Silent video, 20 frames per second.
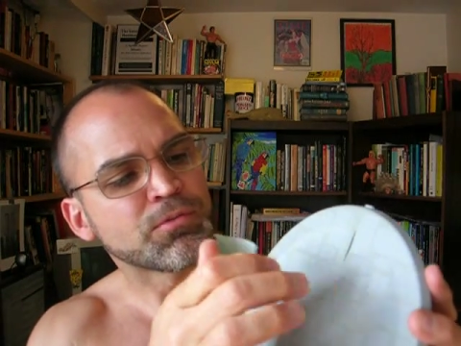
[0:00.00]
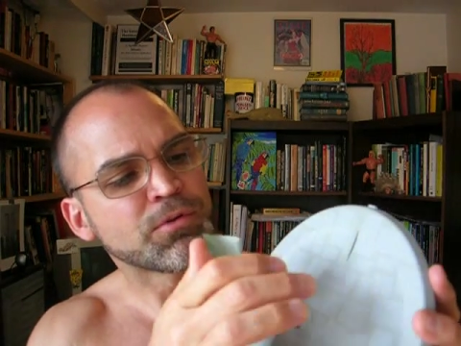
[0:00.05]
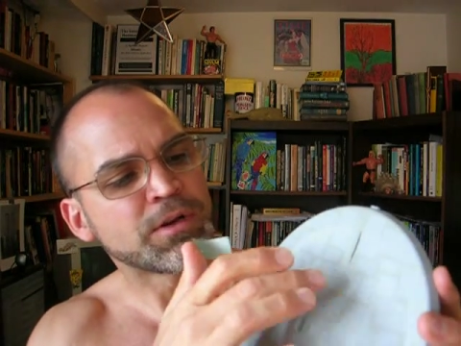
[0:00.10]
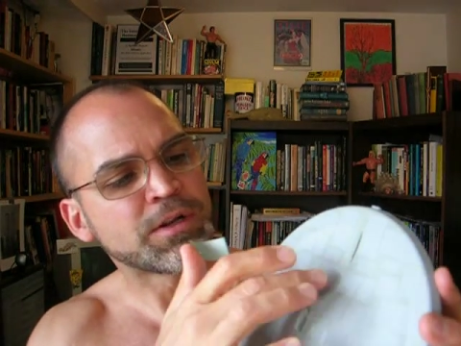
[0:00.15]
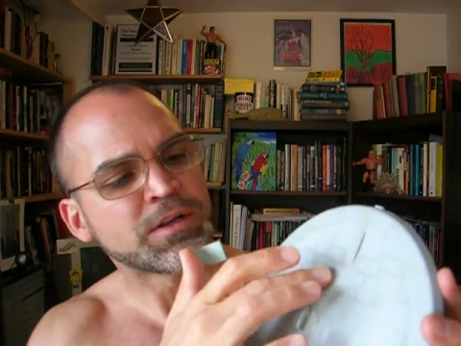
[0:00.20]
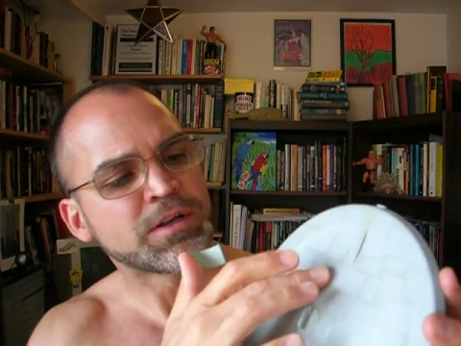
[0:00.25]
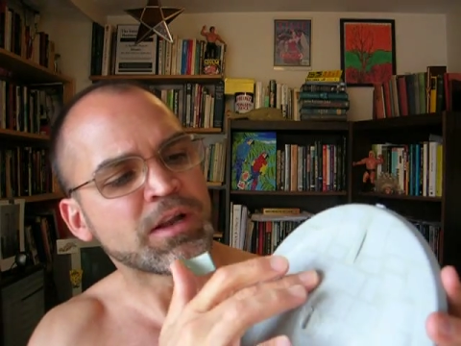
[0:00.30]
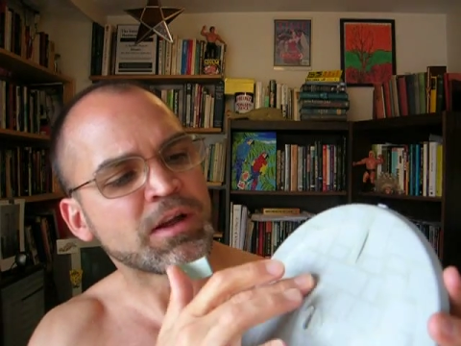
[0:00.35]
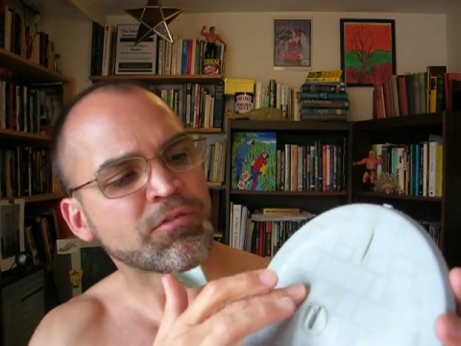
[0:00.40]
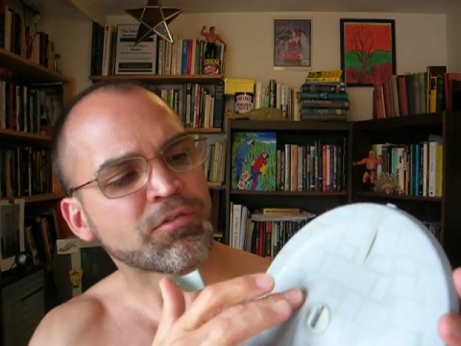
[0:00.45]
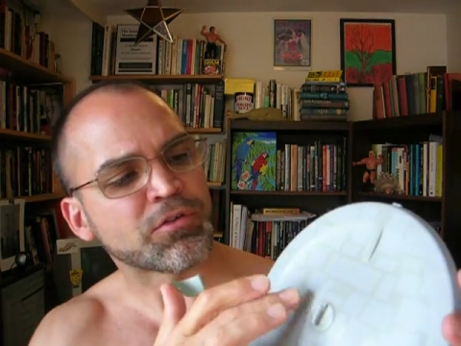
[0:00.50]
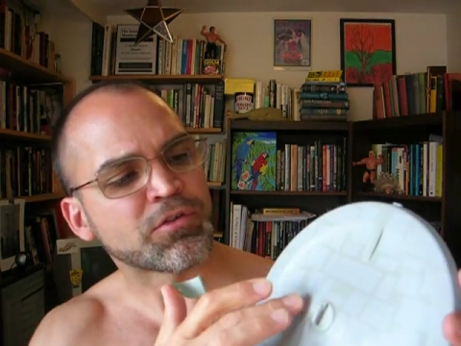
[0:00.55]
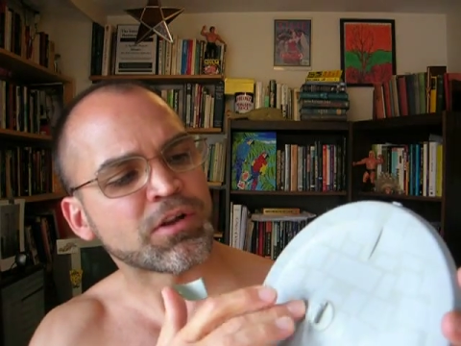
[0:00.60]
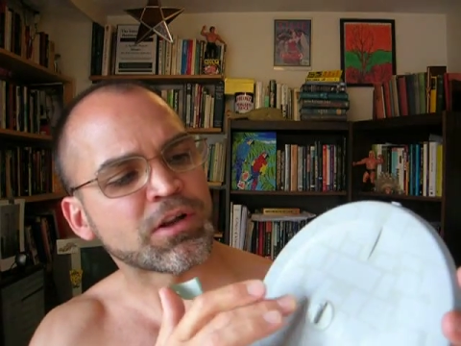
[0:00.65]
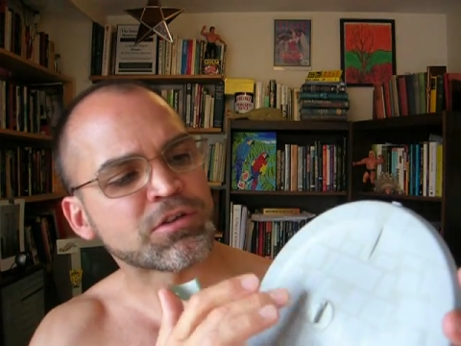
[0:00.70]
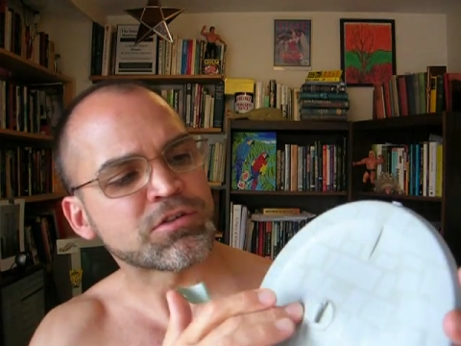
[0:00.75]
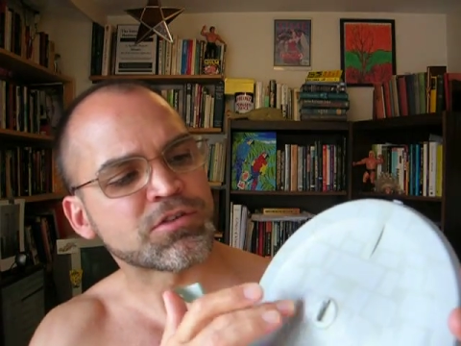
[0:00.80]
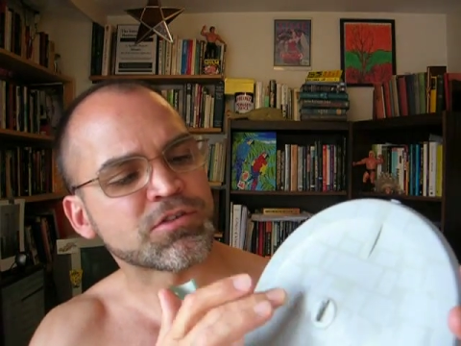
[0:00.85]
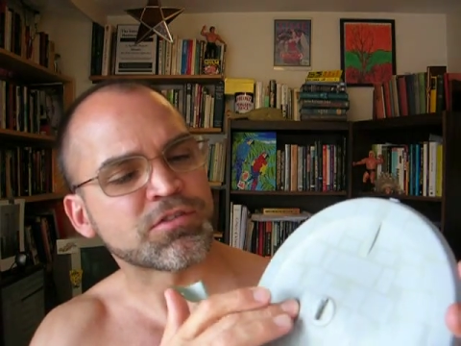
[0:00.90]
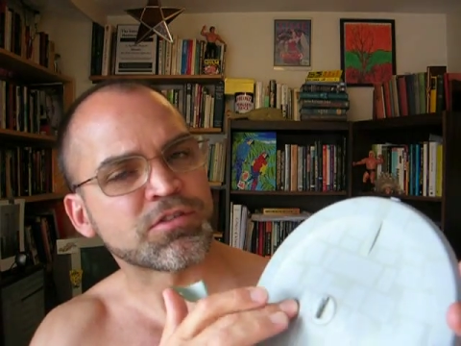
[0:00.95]

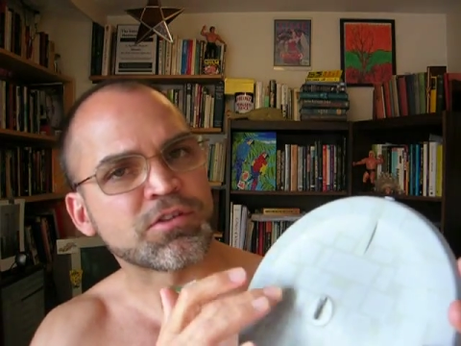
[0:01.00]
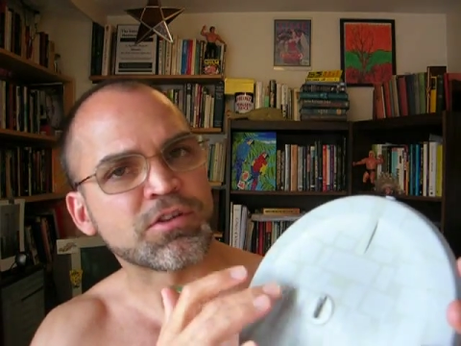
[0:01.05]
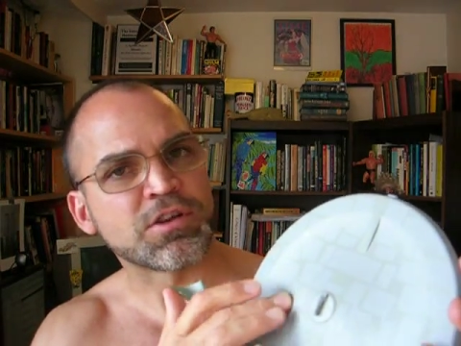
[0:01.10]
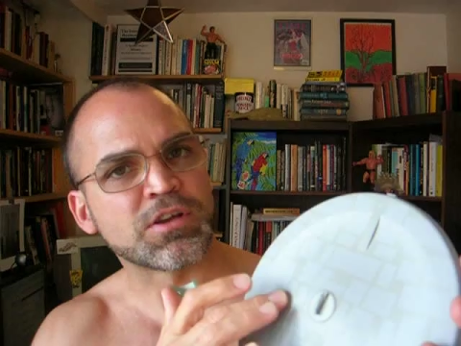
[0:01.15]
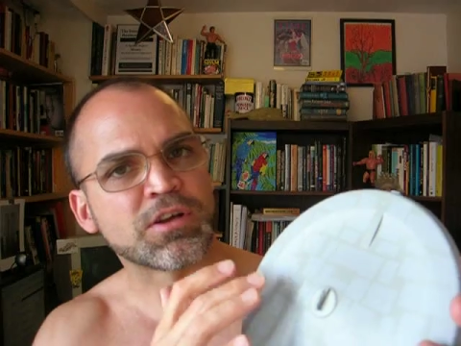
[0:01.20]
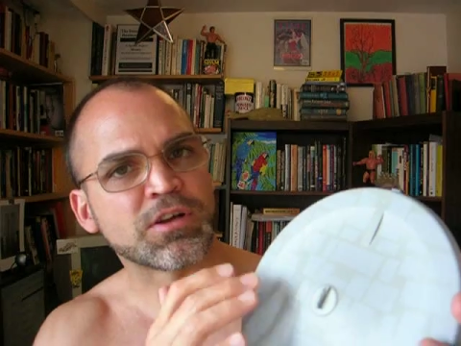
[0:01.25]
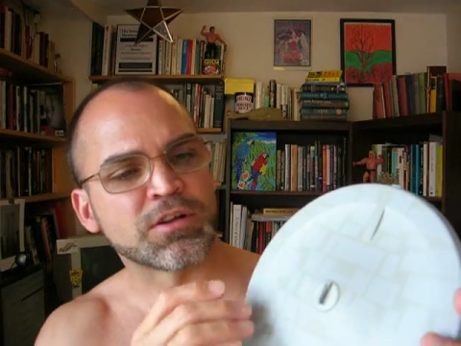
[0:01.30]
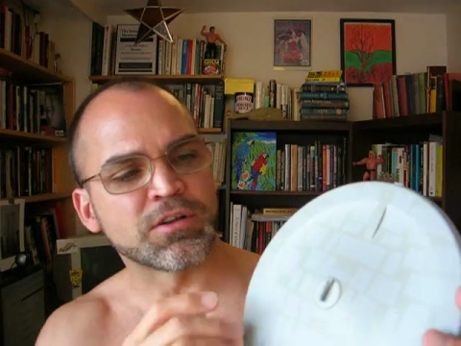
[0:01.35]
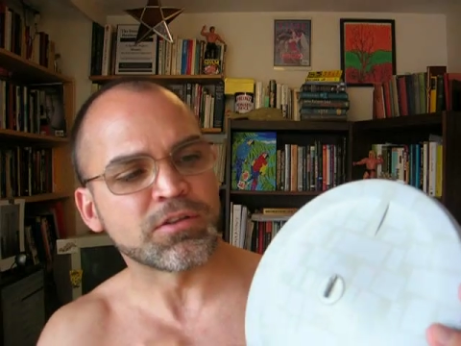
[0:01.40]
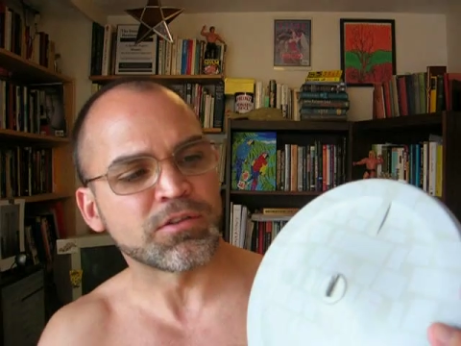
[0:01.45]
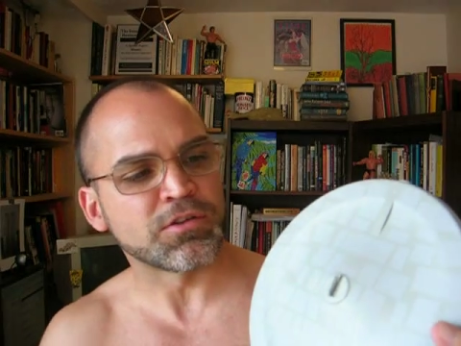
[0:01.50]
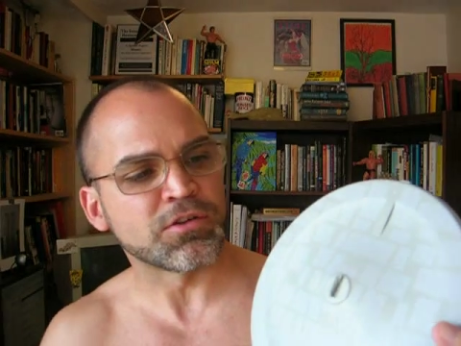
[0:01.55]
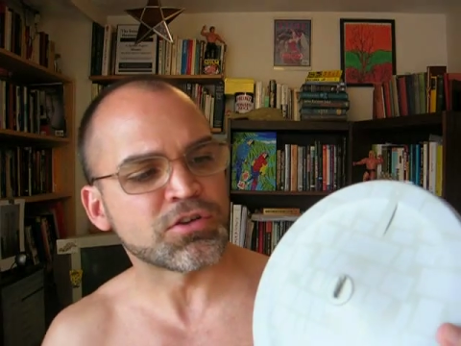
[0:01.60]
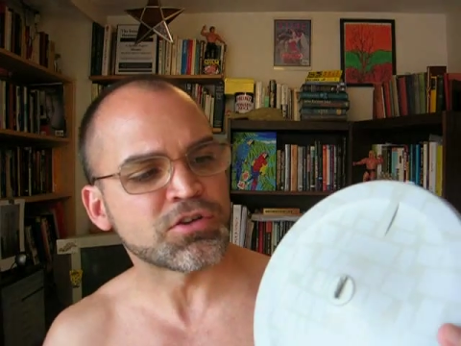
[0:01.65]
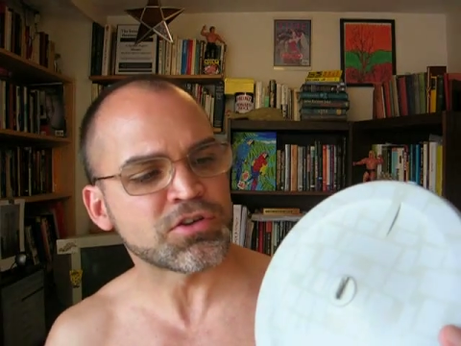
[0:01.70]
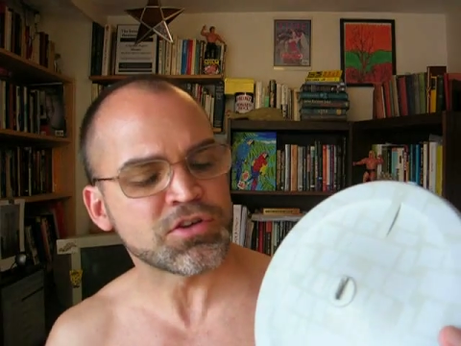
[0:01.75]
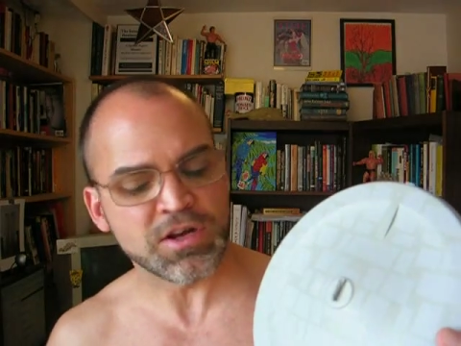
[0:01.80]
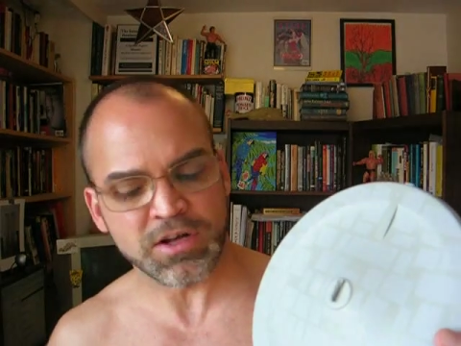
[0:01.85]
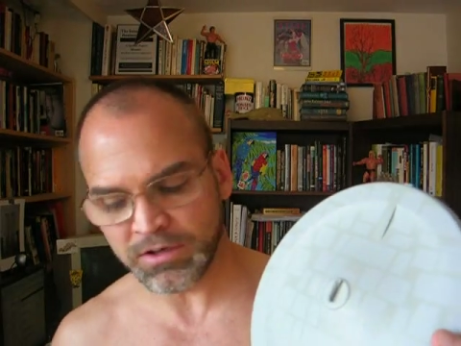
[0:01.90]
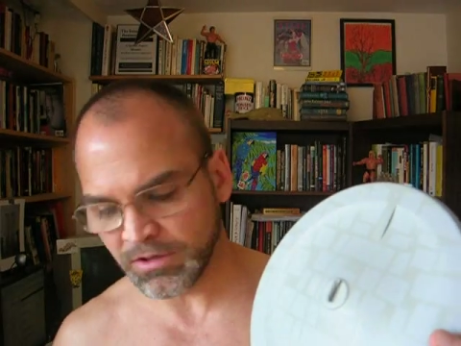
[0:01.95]
the
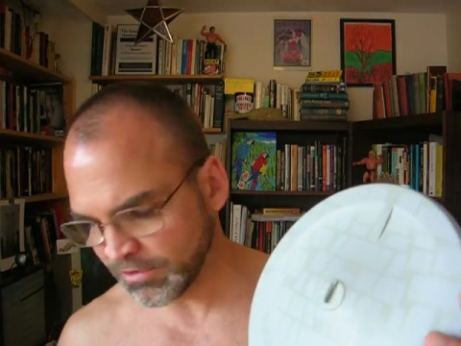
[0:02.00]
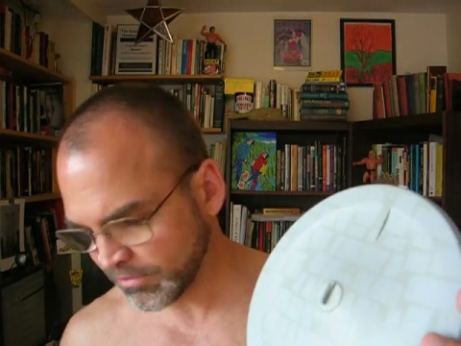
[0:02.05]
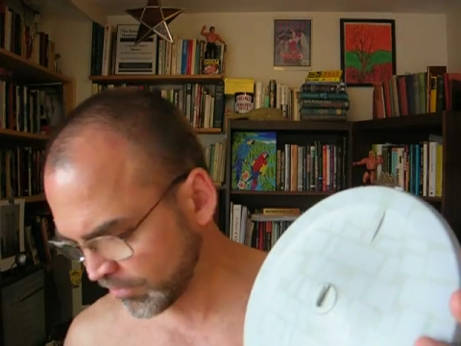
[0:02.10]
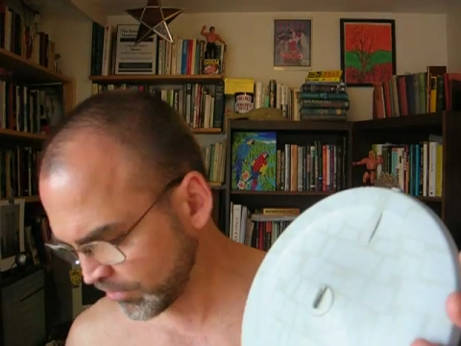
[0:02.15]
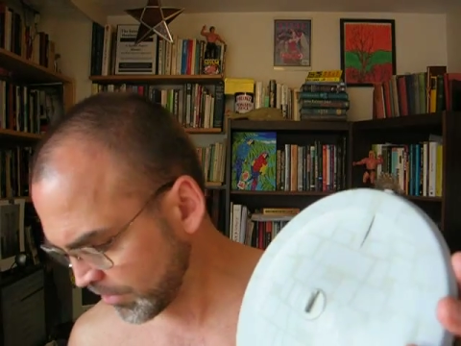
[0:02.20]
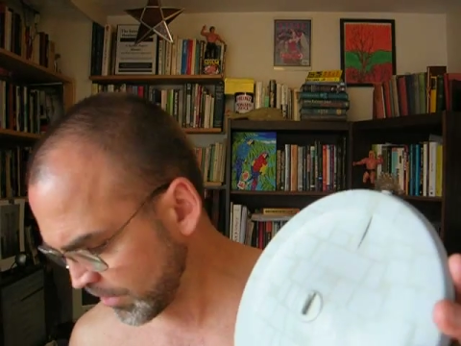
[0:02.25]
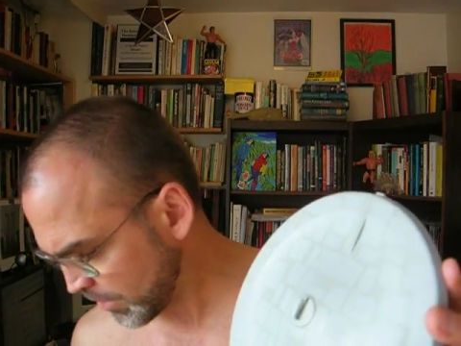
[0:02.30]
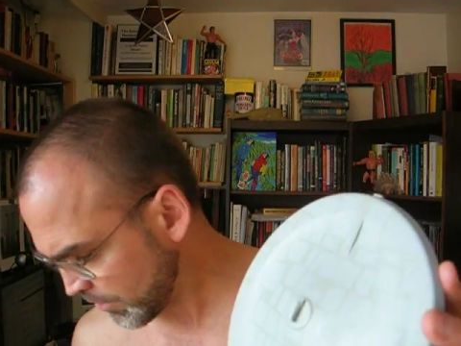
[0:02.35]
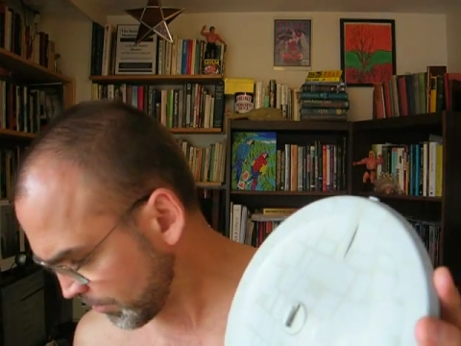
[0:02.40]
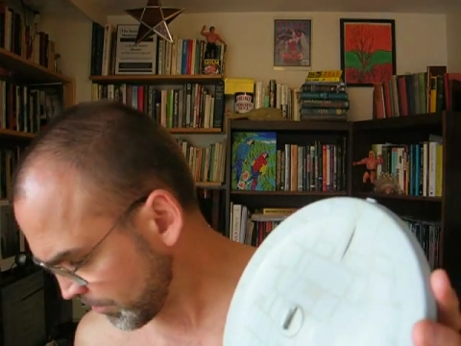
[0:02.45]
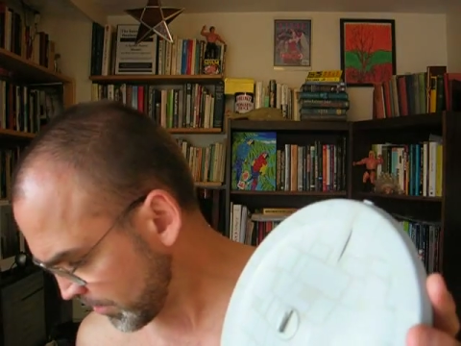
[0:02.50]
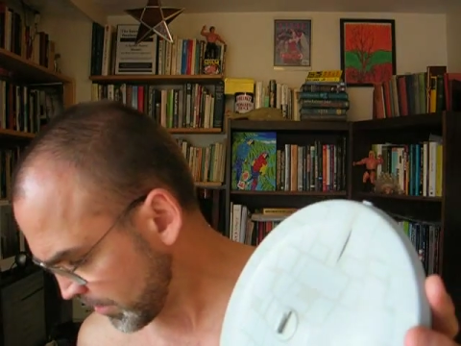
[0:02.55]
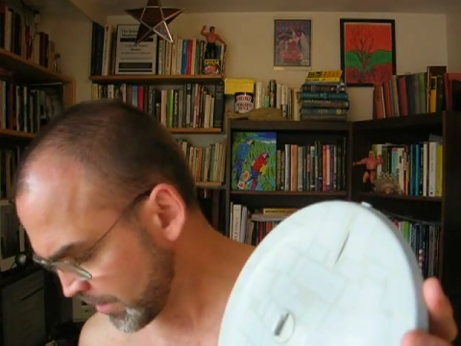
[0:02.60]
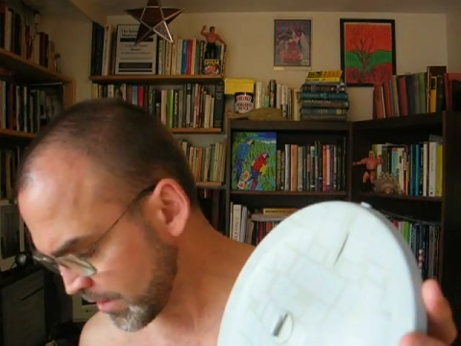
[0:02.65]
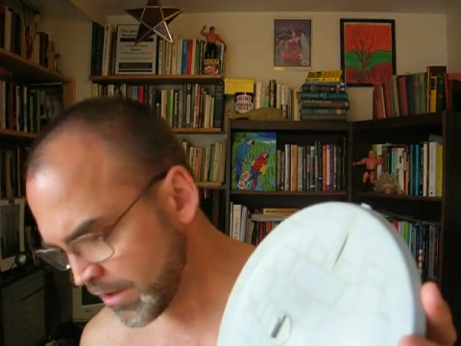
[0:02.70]
shell itself.